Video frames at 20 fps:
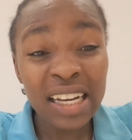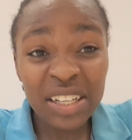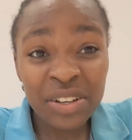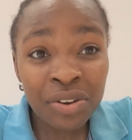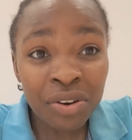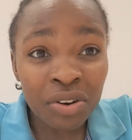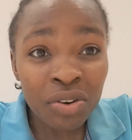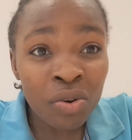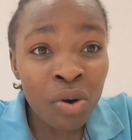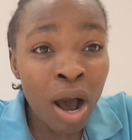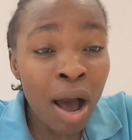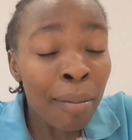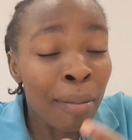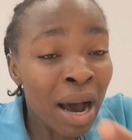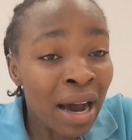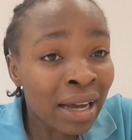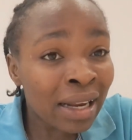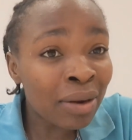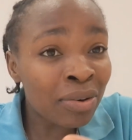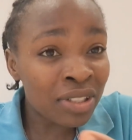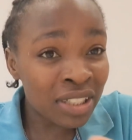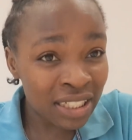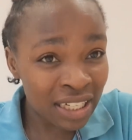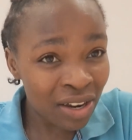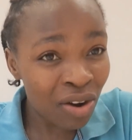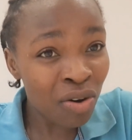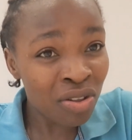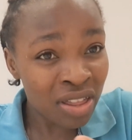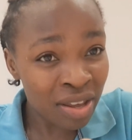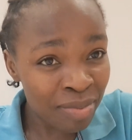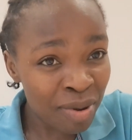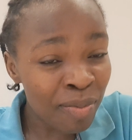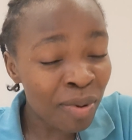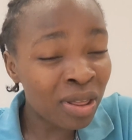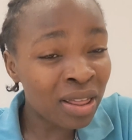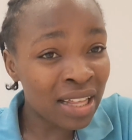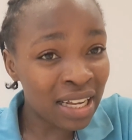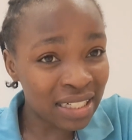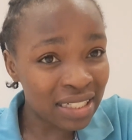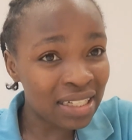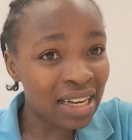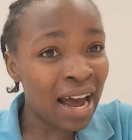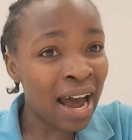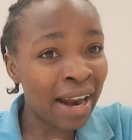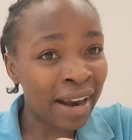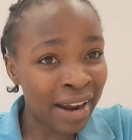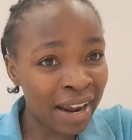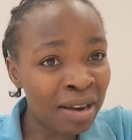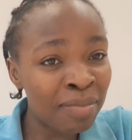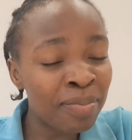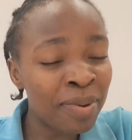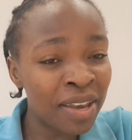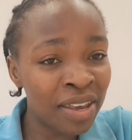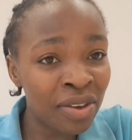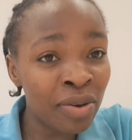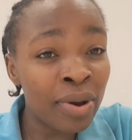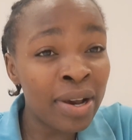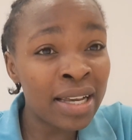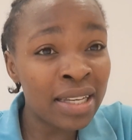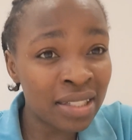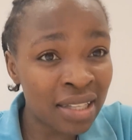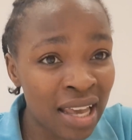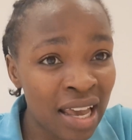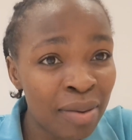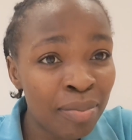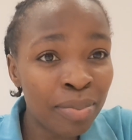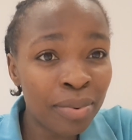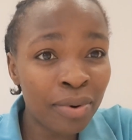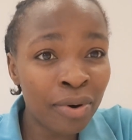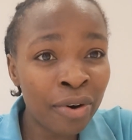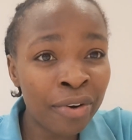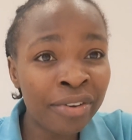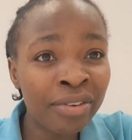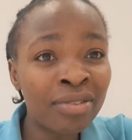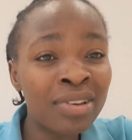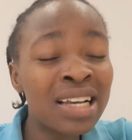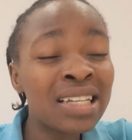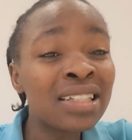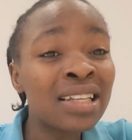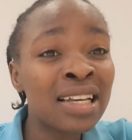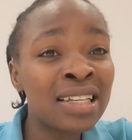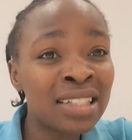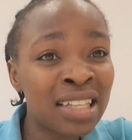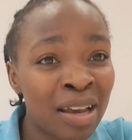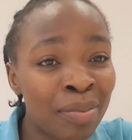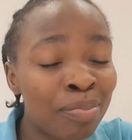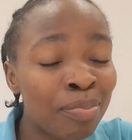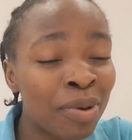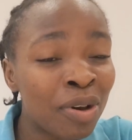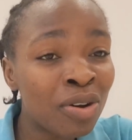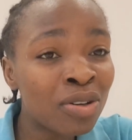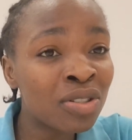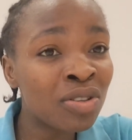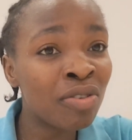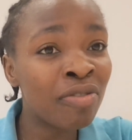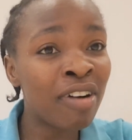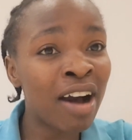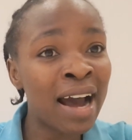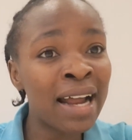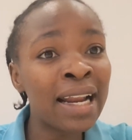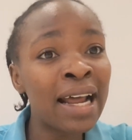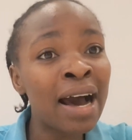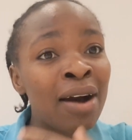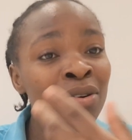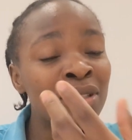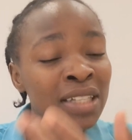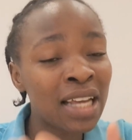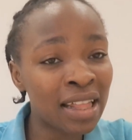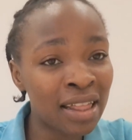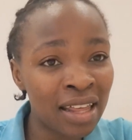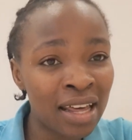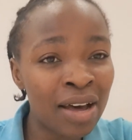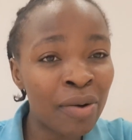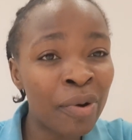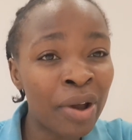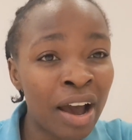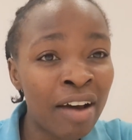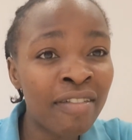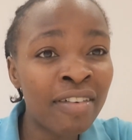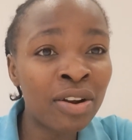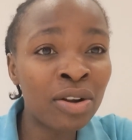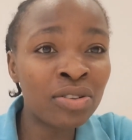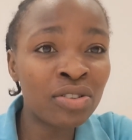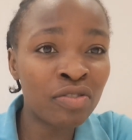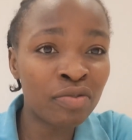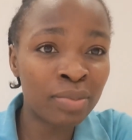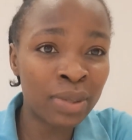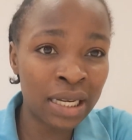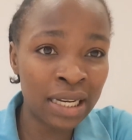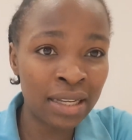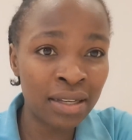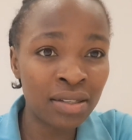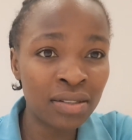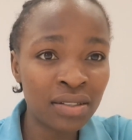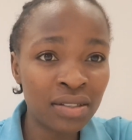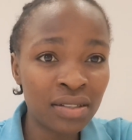Do you do a background check on the people that are helping you escape? Or you just escape because you've heard outside there we have a lot of money?